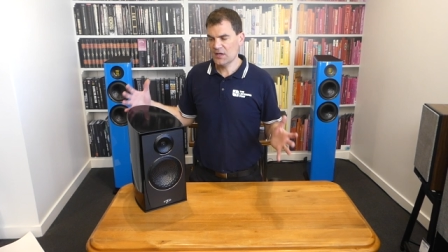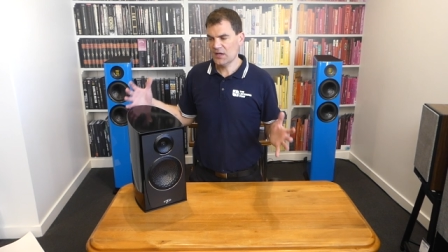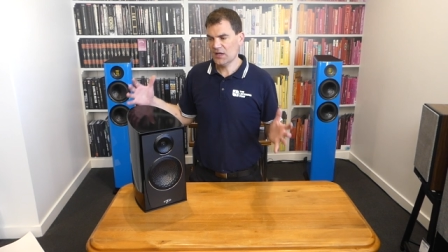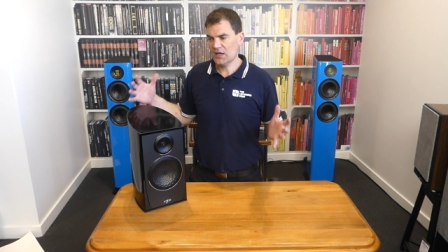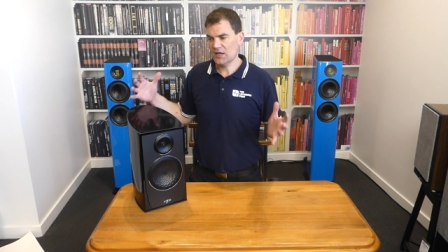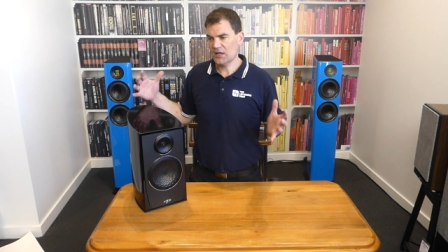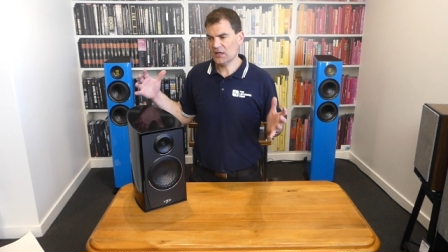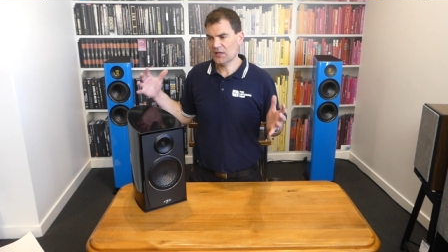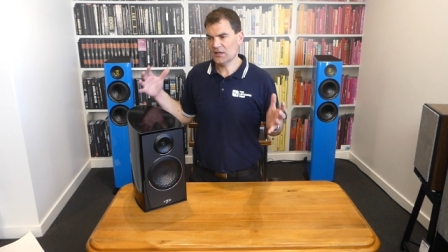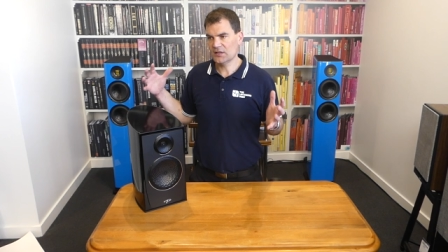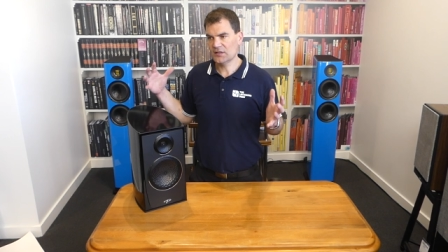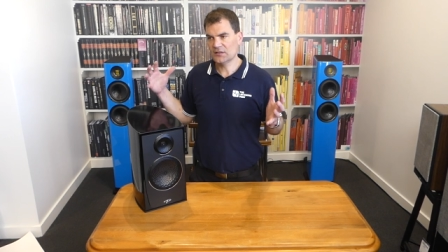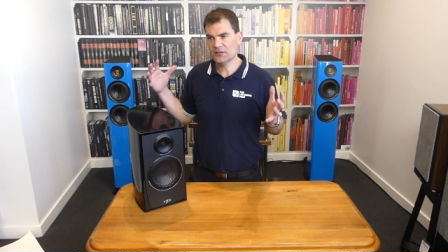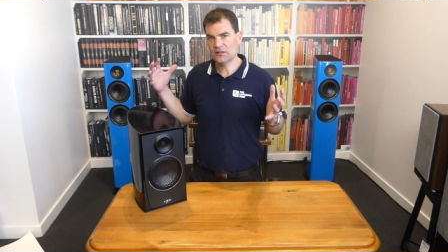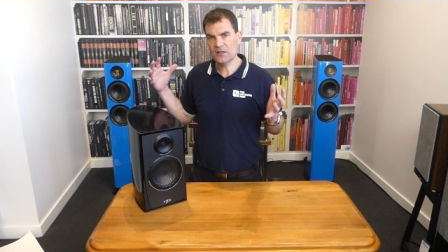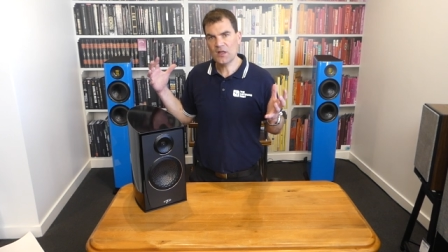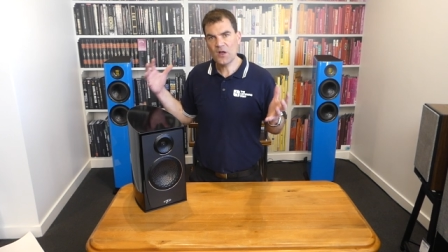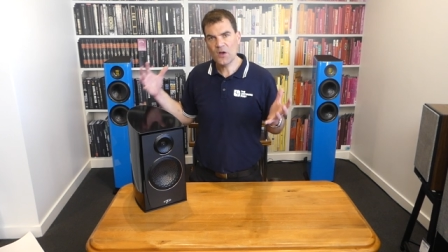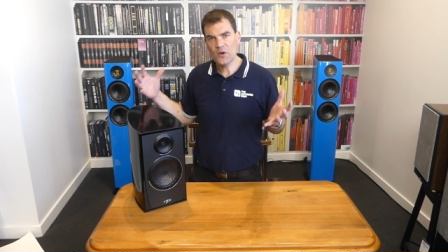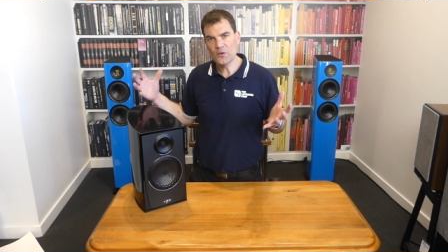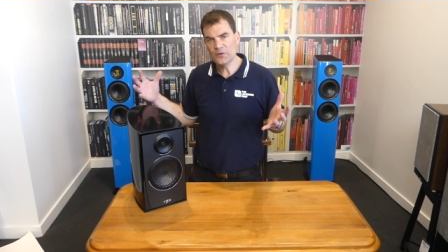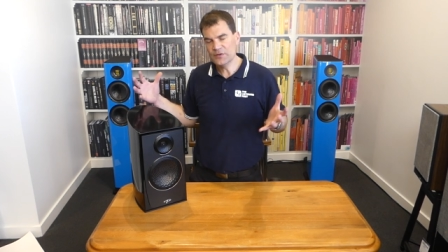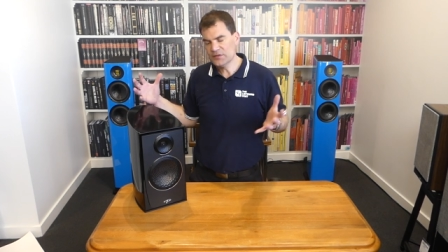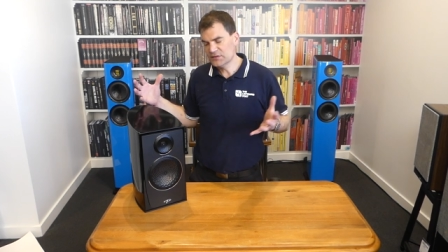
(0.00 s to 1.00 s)
uh,
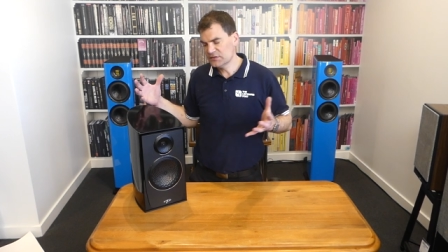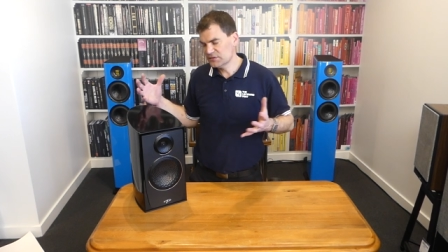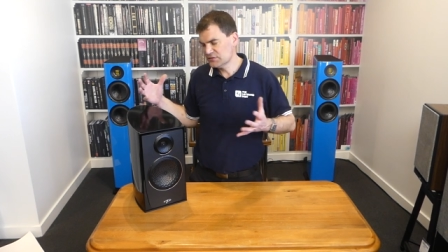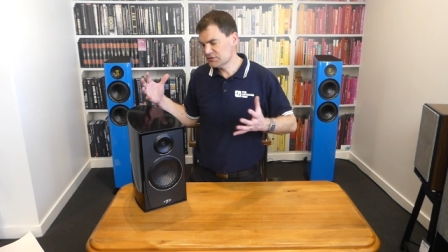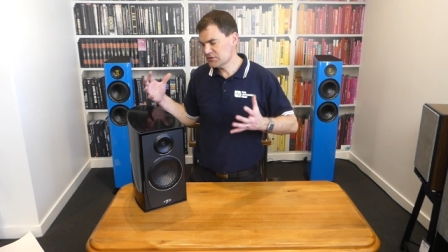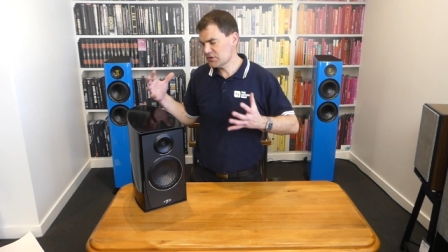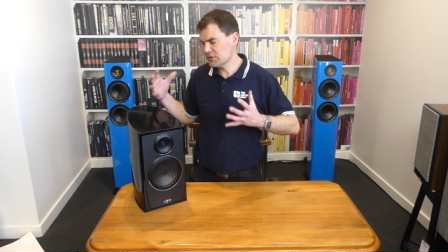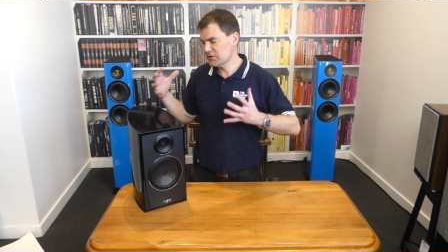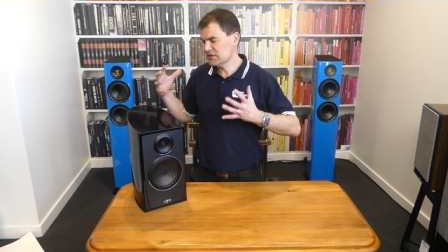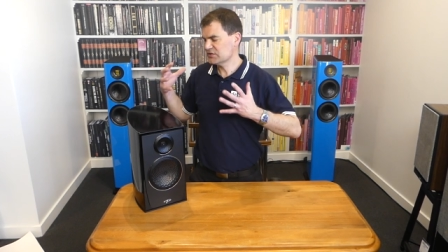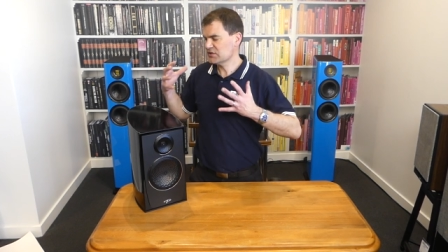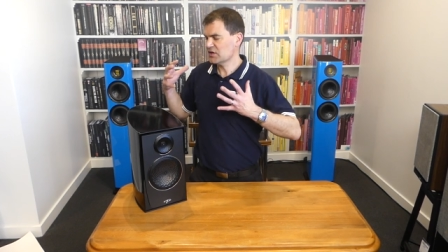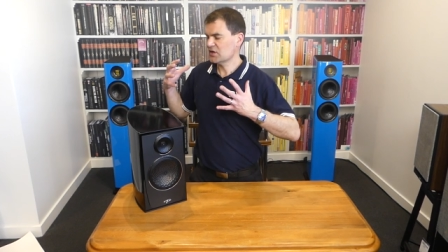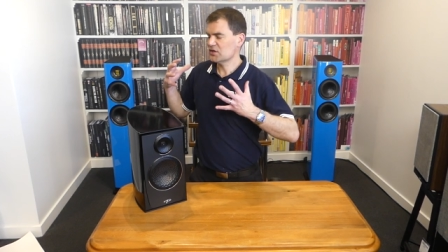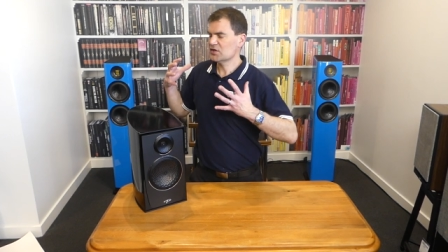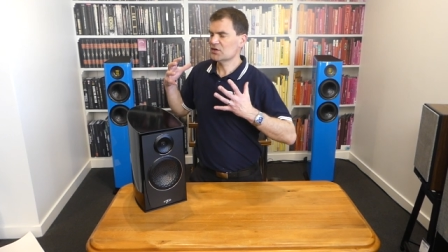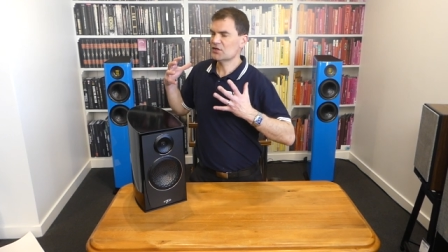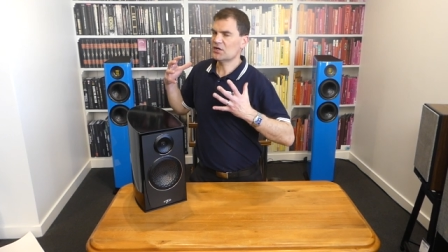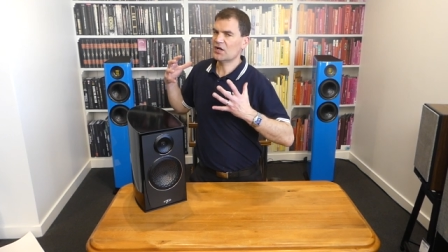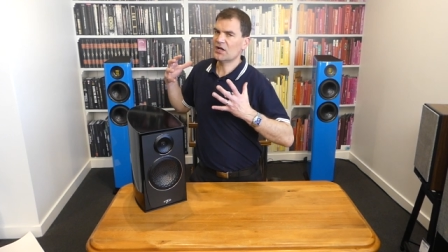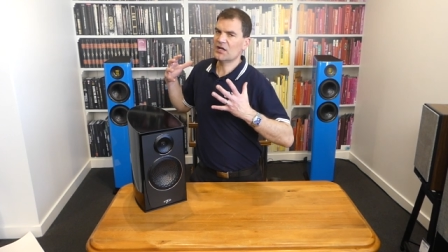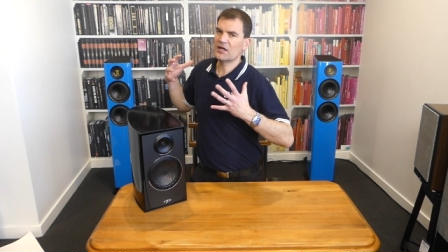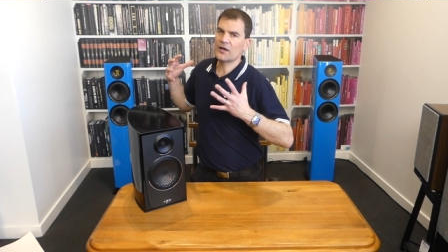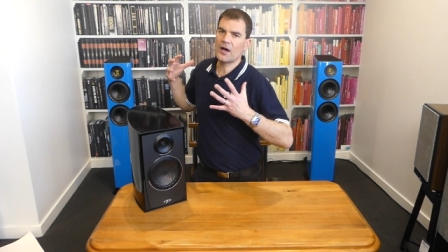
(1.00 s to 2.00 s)
load so it's
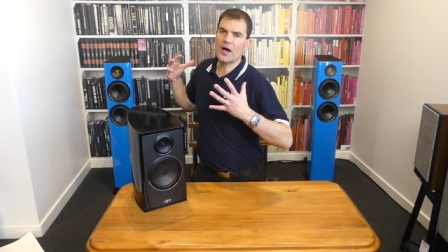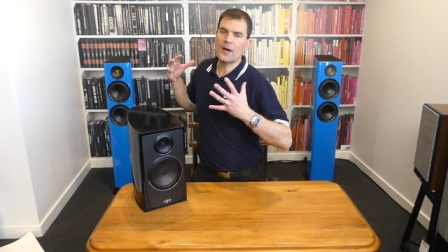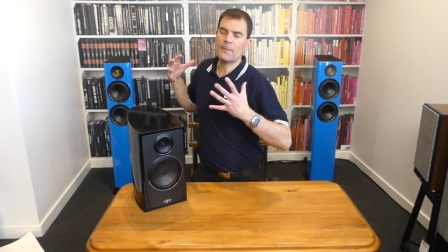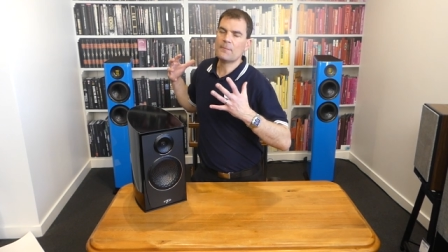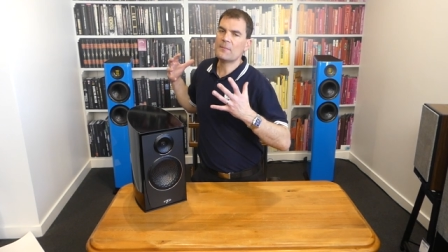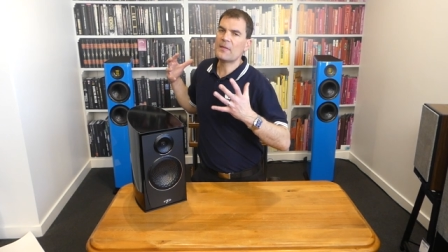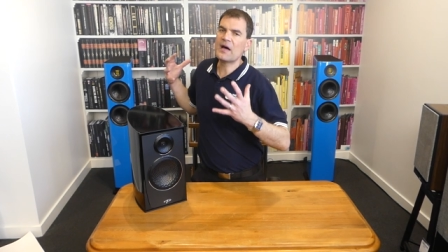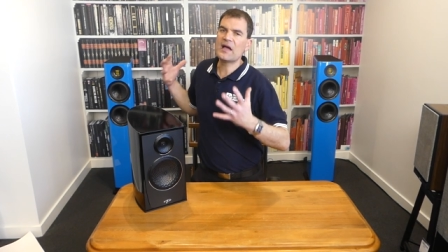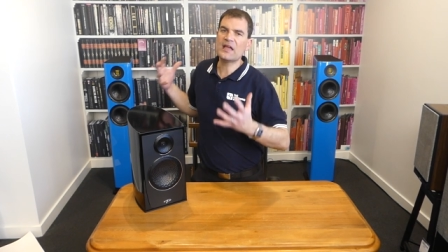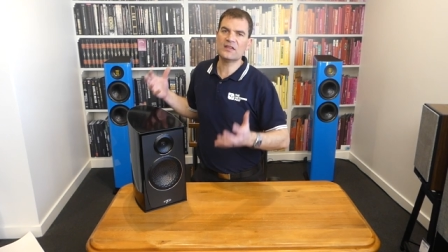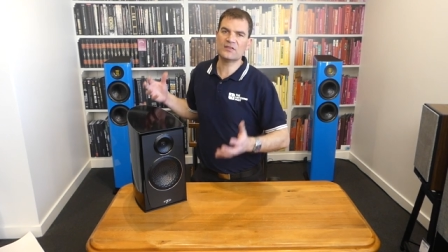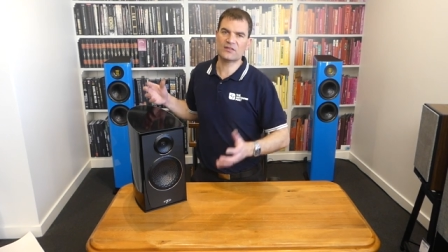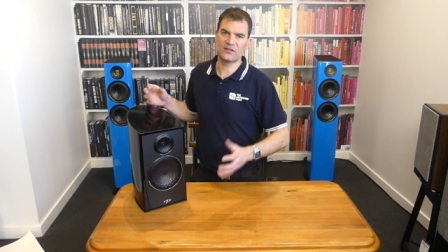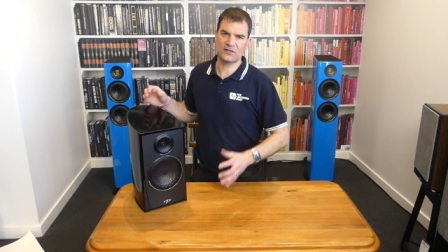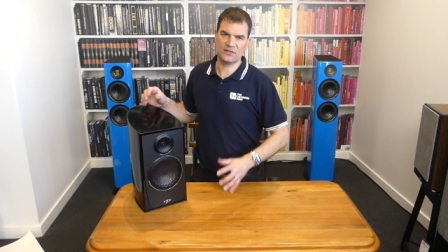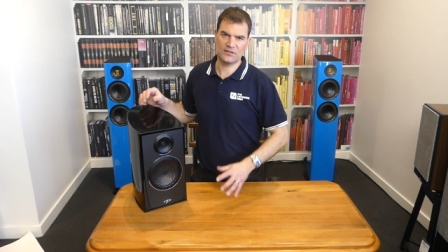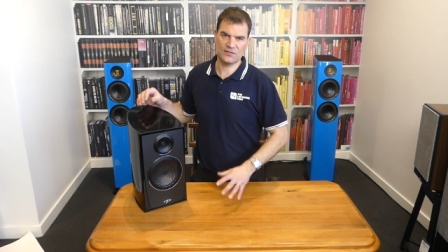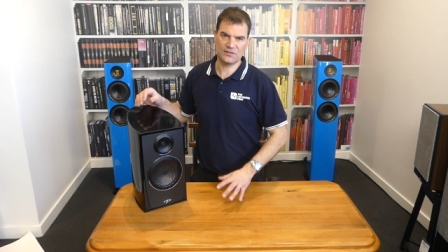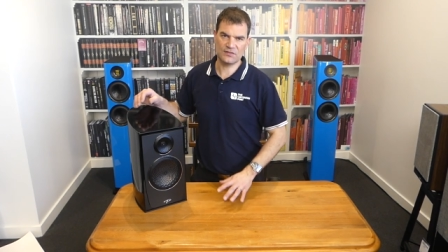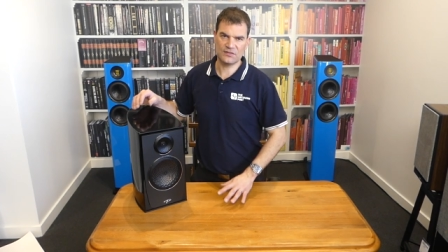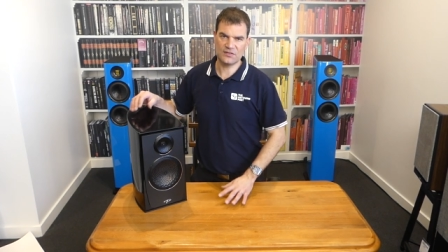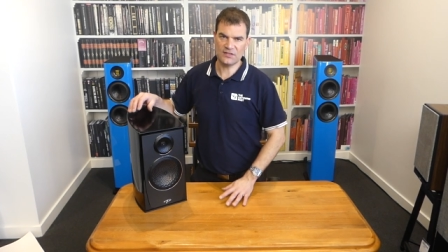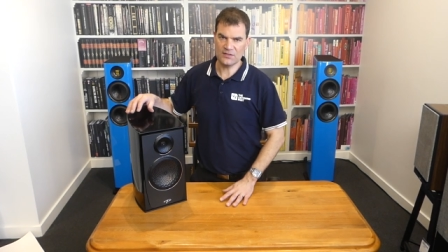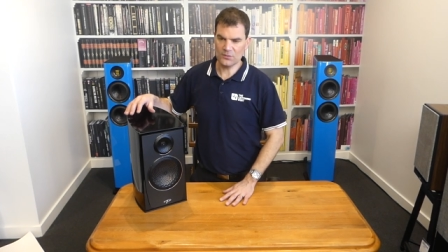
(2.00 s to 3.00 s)
amazing to
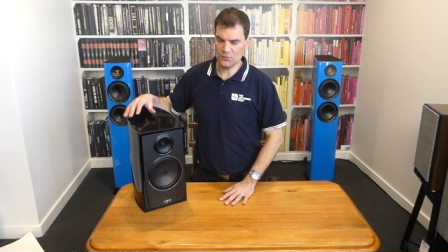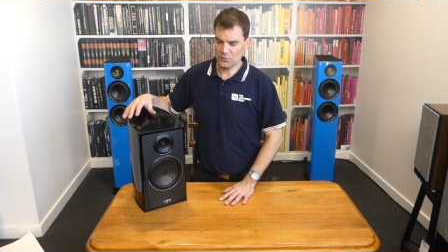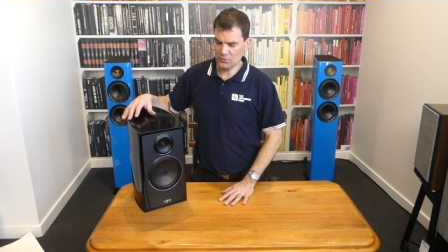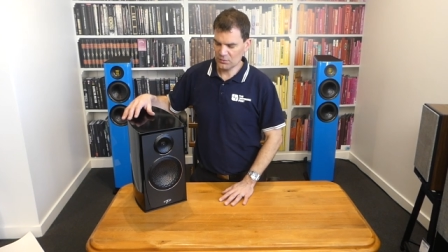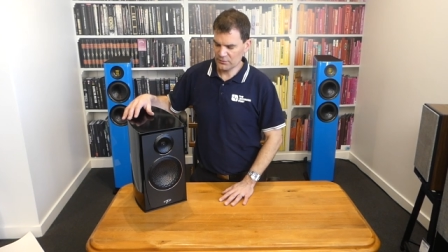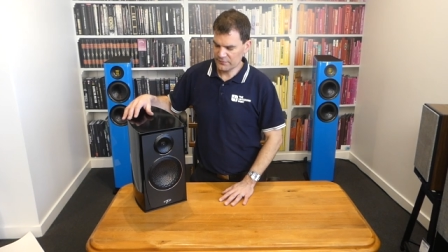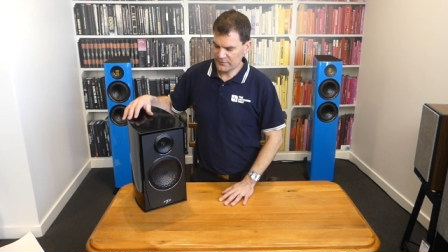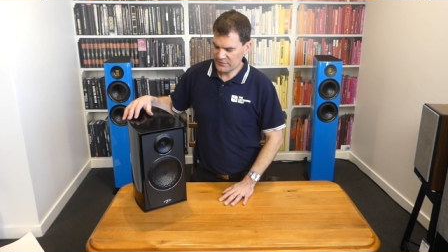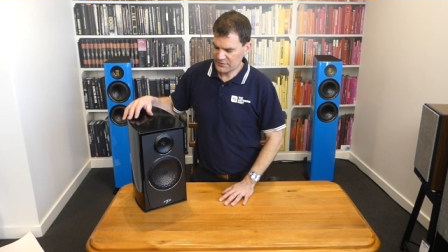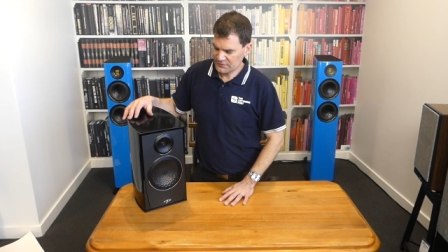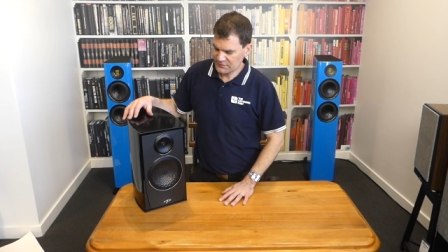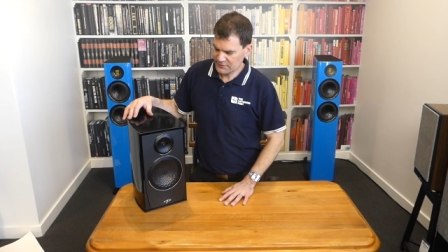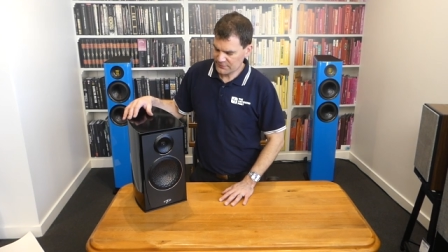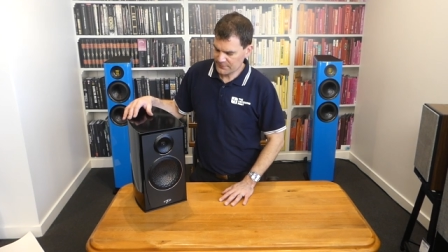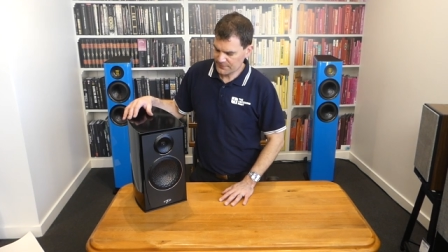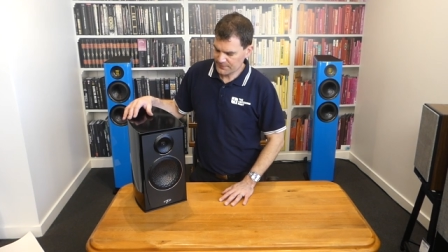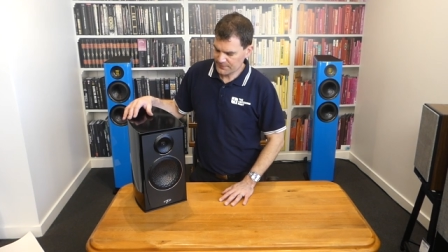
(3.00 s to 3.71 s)
see all of this.